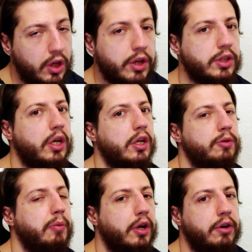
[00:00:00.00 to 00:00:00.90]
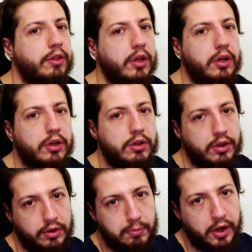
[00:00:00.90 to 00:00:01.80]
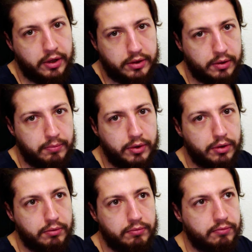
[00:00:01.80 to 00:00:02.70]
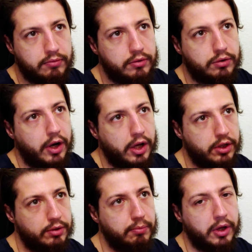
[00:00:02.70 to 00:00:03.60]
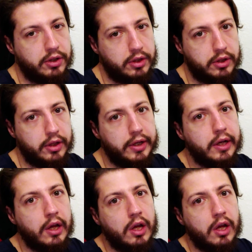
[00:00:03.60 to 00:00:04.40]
is, I guess, better than just buying some new trash, basically.